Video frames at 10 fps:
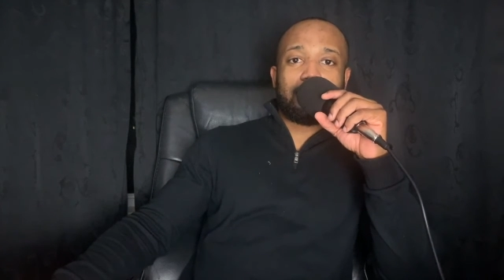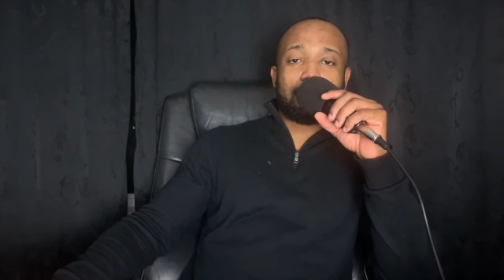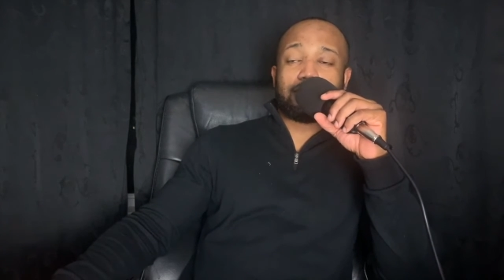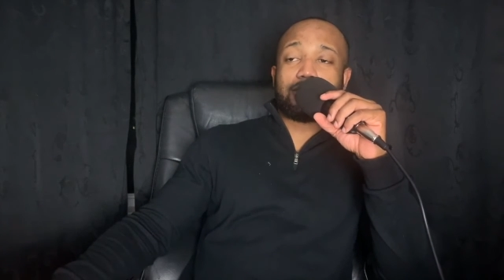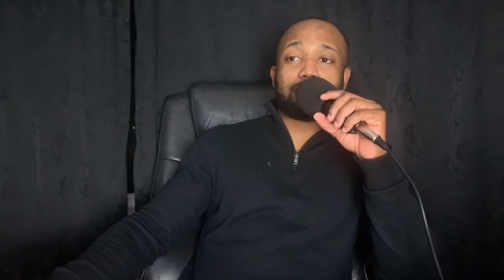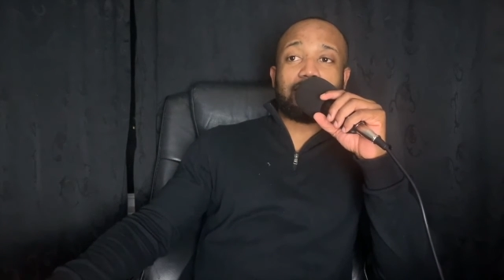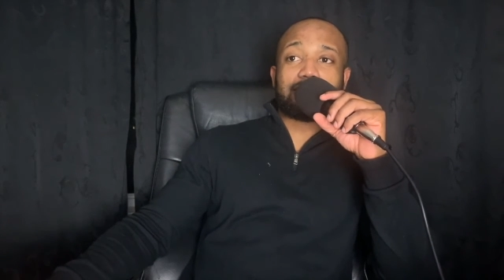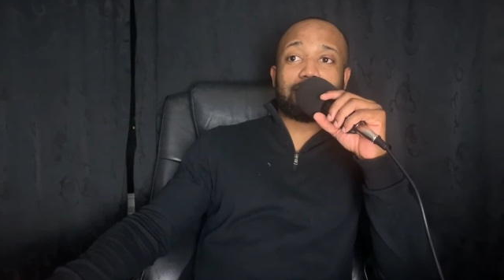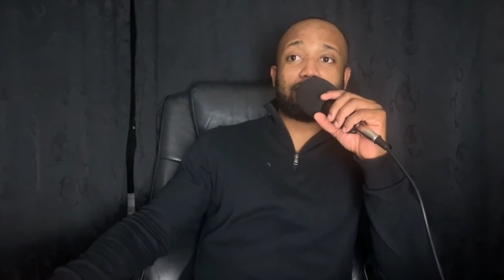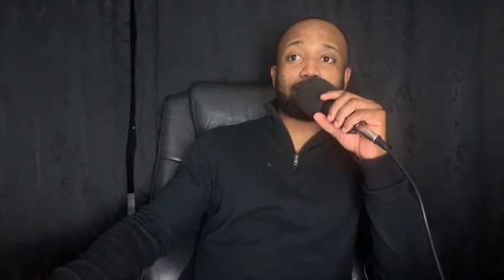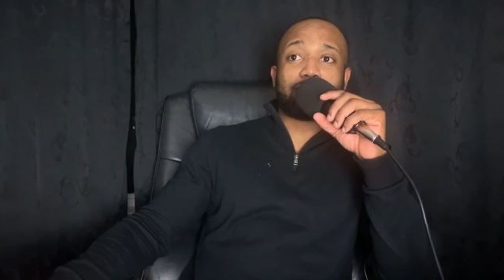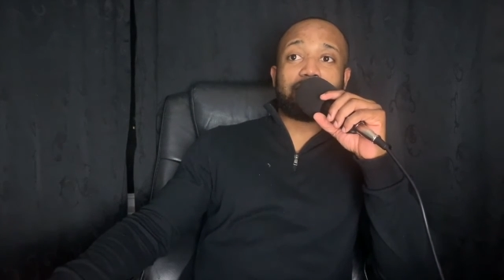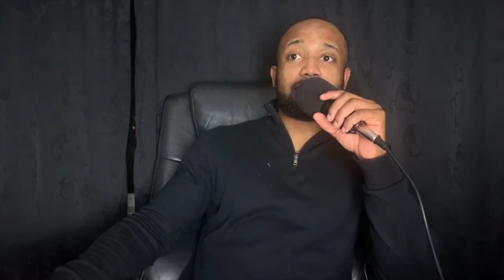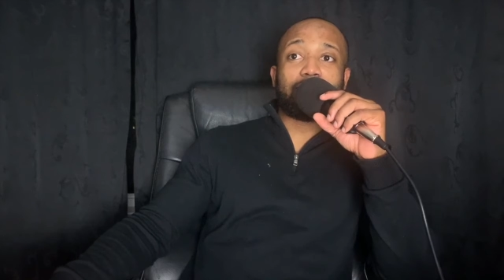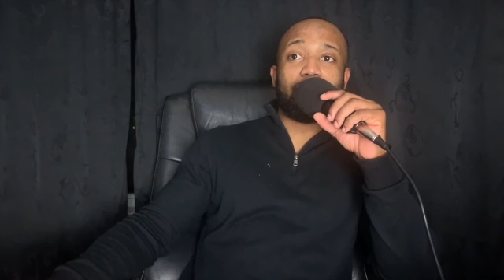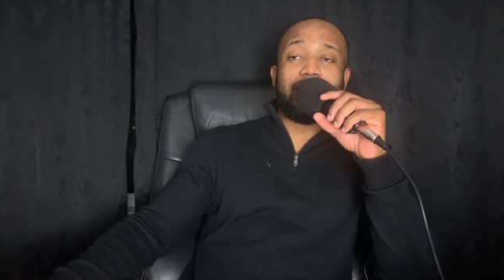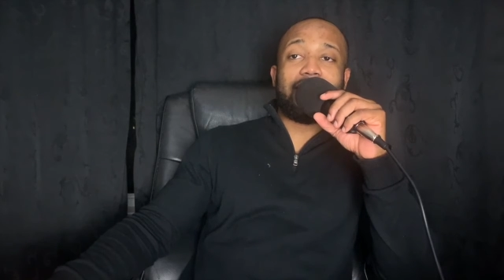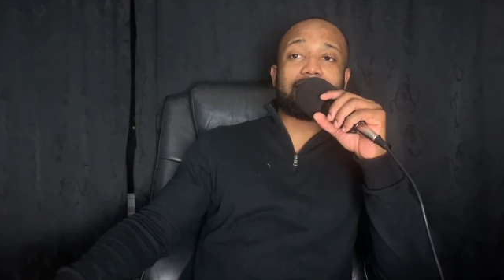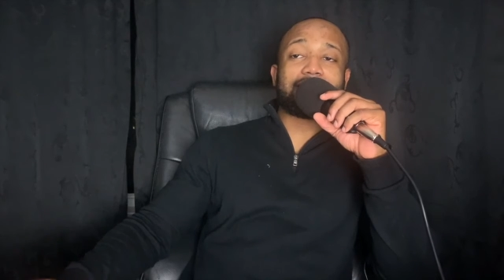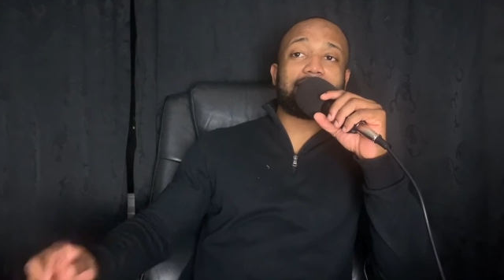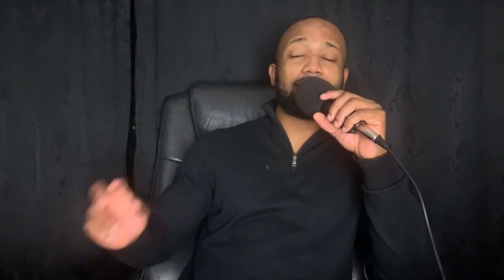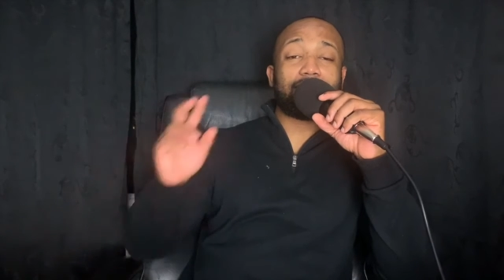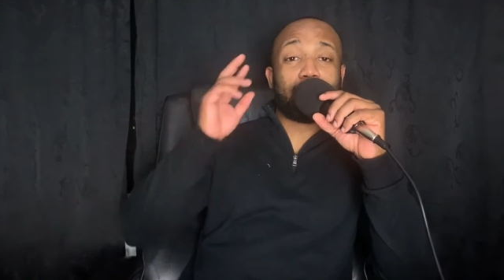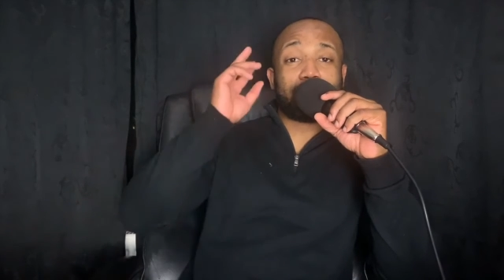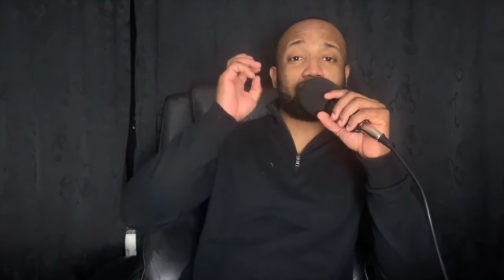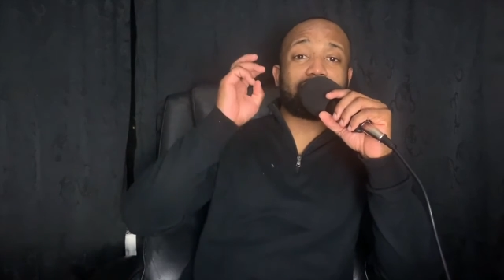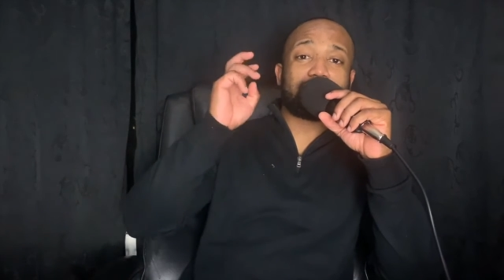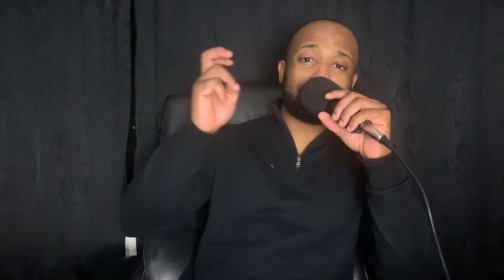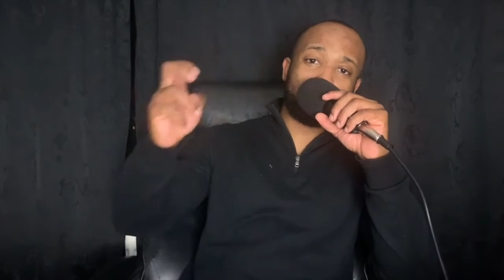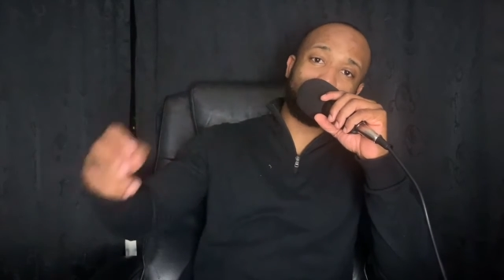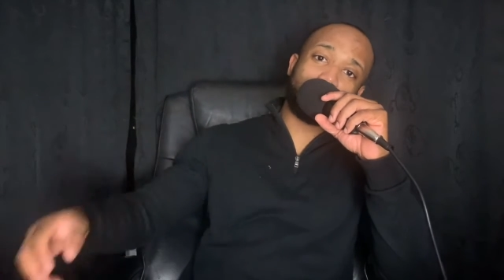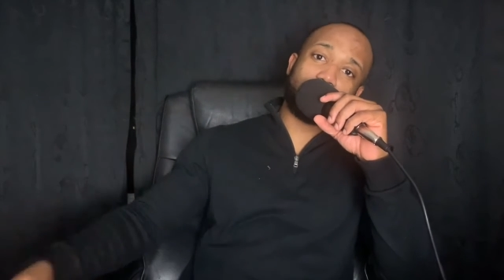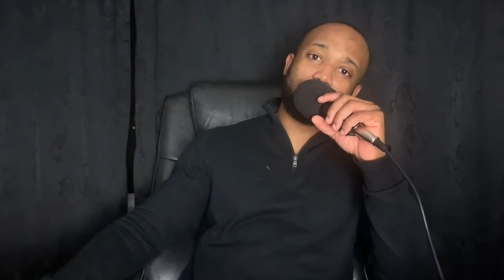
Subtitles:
But sometimes it could be your idea of your principles.